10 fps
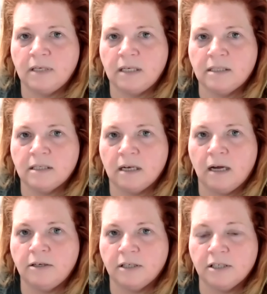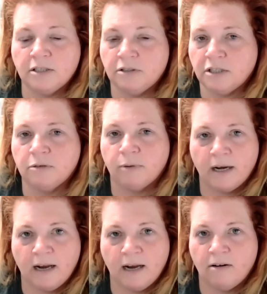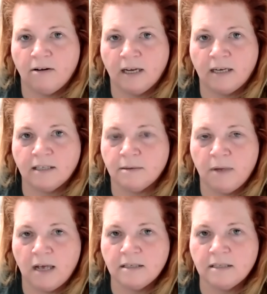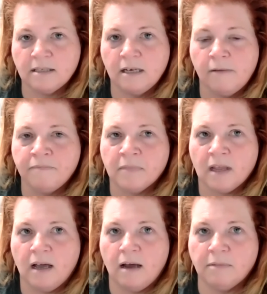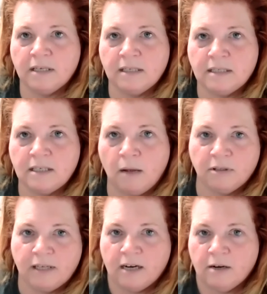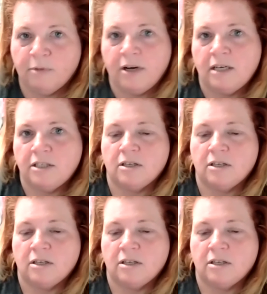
it's under construction right now, and it's a mess because it's a double-decker bridge.